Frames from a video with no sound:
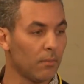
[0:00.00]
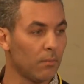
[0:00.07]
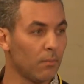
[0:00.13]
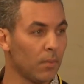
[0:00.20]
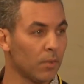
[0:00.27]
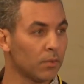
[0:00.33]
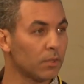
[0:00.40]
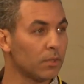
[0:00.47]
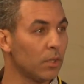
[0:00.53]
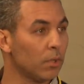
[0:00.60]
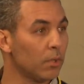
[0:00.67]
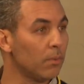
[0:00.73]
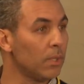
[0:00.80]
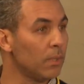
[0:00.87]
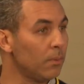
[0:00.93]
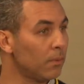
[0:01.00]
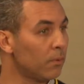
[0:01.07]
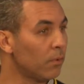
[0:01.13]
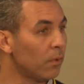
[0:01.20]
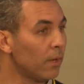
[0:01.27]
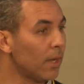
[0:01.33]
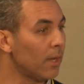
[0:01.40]
Most notably,
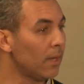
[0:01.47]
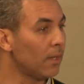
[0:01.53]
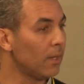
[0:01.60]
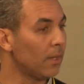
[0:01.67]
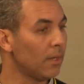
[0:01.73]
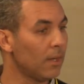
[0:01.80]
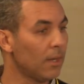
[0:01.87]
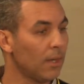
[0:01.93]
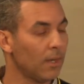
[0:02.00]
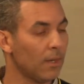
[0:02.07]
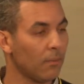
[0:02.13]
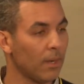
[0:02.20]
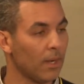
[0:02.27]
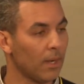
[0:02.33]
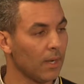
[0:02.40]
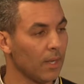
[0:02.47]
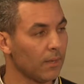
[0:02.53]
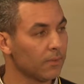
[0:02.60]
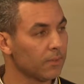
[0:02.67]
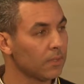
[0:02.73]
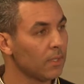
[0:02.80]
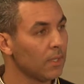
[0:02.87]
before I
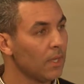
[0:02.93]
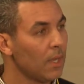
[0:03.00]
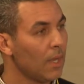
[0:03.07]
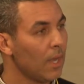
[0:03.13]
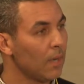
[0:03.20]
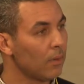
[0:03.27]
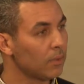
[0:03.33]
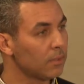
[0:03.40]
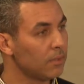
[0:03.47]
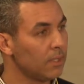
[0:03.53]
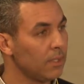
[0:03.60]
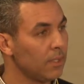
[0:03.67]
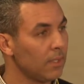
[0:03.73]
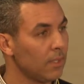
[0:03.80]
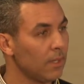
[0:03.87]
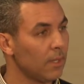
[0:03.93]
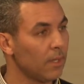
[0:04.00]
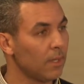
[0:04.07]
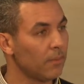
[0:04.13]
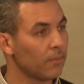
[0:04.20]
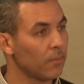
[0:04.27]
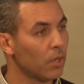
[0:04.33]
left, I was the
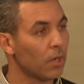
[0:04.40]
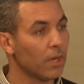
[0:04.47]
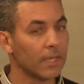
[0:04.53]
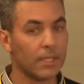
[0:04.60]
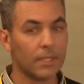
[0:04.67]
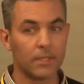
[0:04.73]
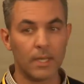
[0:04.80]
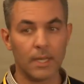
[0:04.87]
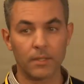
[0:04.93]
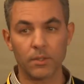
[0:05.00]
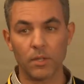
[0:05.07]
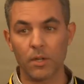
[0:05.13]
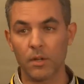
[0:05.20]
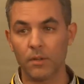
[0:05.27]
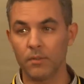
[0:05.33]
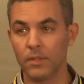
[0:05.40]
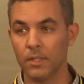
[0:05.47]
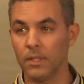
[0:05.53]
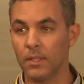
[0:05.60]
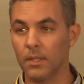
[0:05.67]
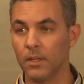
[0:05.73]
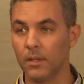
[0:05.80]
architect of
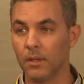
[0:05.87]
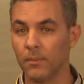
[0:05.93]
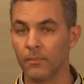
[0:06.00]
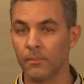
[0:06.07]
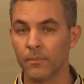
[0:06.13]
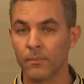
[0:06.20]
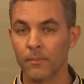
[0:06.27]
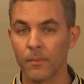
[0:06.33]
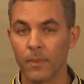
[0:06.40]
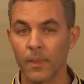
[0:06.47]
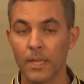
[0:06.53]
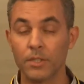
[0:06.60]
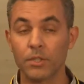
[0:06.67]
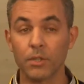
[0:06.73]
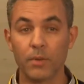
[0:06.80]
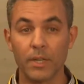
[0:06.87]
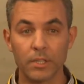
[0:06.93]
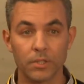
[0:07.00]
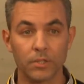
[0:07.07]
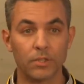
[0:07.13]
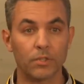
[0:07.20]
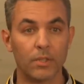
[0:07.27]
the
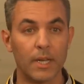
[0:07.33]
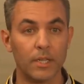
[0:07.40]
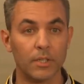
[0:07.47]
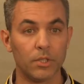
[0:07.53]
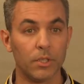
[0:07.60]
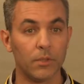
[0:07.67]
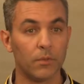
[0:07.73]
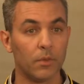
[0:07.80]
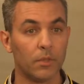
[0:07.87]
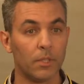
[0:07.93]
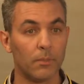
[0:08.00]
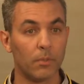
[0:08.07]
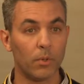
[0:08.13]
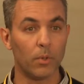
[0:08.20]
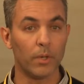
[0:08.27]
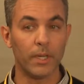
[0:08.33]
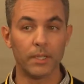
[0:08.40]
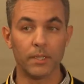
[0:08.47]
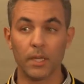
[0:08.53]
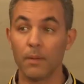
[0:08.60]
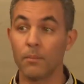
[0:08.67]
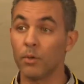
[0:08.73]
integration strategy for
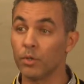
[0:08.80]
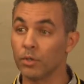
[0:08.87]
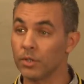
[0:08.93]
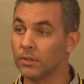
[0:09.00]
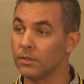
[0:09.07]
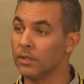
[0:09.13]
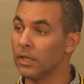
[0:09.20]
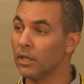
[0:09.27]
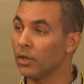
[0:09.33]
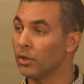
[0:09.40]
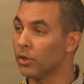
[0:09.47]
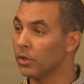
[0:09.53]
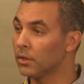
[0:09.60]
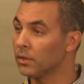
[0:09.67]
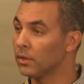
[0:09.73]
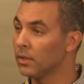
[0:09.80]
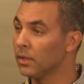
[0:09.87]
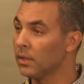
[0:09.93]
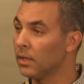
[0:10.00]
deploying emergency alert